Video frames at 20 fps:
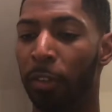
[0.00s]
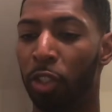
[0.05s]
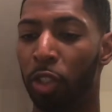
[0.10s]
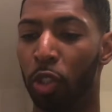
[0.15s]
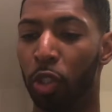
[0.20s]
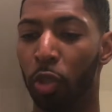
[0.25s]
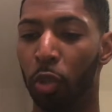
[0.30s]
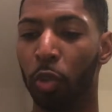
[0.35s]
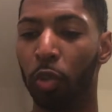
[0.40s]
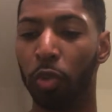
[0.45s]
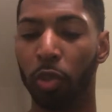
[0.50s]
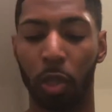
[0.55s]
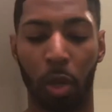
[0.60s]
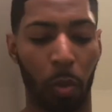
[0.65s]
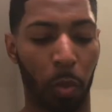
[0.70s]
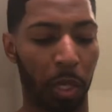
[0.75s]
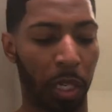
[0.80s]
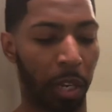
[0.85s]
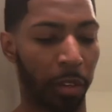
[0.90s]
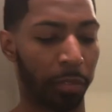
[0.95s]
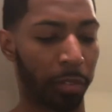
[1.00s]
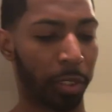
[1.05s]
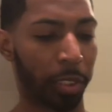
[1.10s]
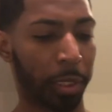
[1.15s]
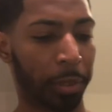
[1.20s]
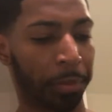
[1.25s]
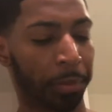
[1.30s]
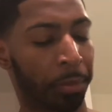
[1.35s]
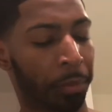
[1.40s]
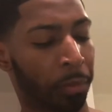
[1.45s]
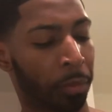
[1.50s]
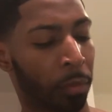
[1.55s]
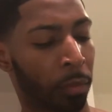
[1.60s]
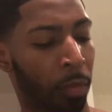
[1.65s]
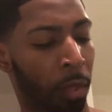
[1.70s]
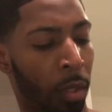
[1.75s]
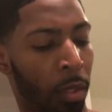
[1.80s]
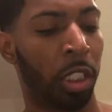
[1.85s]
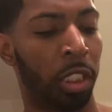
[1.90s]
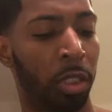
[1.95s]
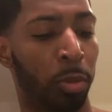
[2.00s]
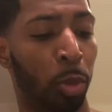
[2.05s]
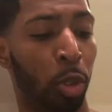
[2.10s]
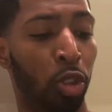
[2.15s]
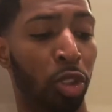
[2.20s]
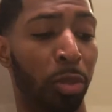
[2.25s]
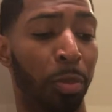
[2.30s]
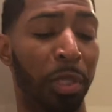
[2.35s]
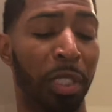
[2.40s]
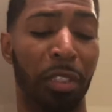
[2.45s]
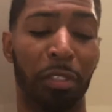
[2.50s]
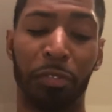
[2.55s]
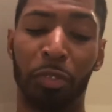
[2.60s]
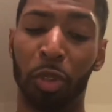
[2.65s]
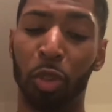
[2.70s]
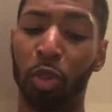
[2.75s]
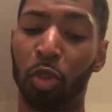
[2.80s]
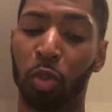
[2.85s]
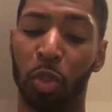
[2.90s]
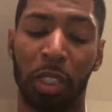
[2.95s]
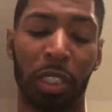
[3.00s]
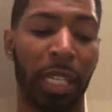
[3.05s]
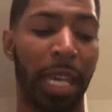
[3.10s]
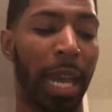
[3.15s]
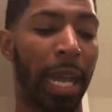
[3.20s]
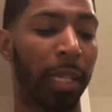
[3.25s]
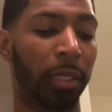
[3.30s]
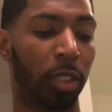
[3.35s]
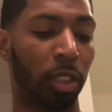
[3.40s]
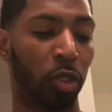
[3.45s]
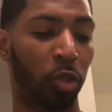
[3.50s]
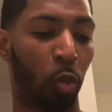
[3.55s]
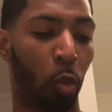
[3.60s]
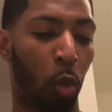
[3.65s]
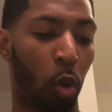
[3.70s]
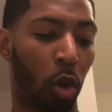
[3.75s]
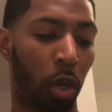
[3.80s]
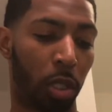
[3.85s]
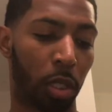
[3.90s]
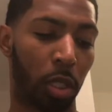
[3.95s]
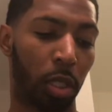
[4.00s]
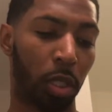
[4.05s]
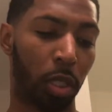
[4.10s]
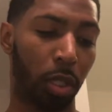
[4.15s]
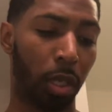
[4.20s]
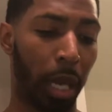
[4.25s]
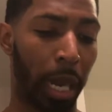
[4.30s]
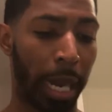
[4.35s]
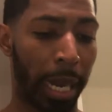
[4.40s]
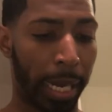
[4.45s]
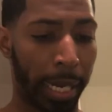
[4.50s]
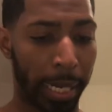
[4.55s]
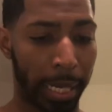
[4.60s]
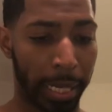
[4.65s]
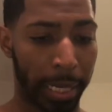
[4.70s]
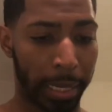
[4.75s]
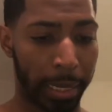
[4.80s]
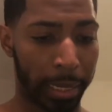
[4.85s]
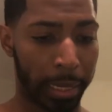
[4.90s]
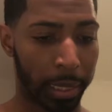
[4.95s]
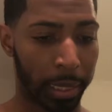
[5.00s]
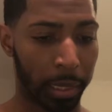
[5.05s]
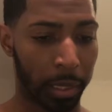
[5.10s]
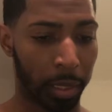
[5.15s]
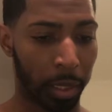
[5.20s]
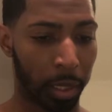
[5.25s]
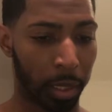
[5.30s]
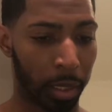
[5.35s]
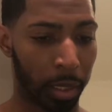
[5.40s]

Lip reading: cute or whatever. It's supposed to be infused with cactus water and